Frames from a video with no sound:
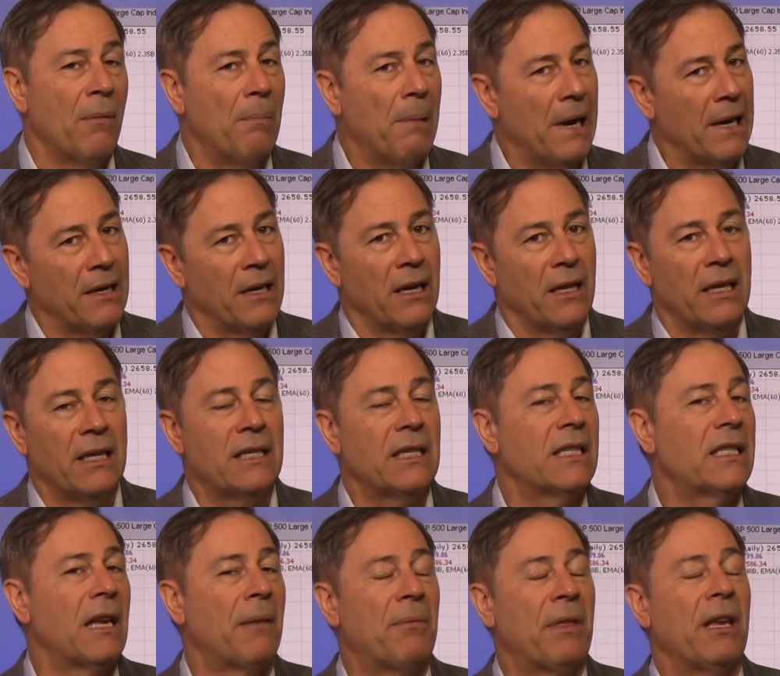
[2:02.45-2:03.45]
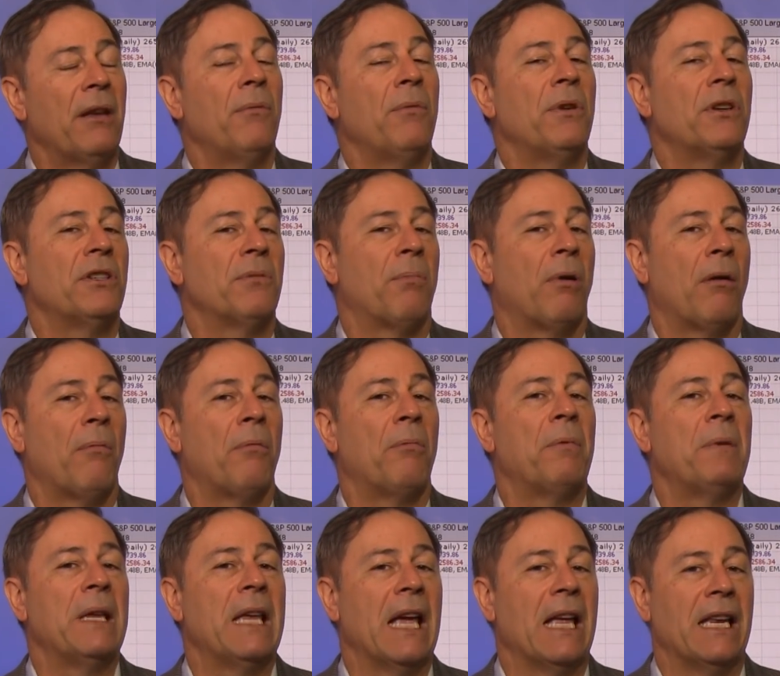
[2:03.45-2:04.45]
But this is something that we should
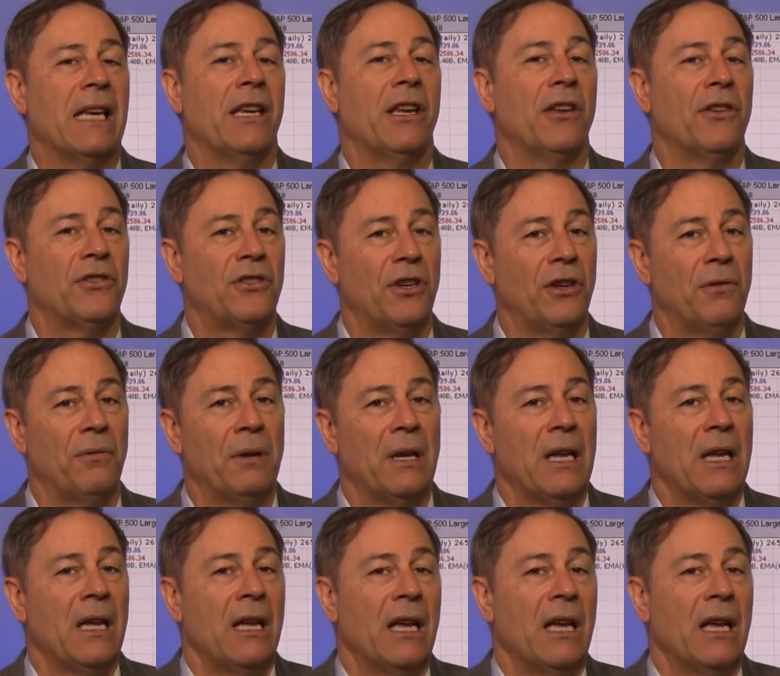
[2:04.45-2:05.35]
probably be getting used to,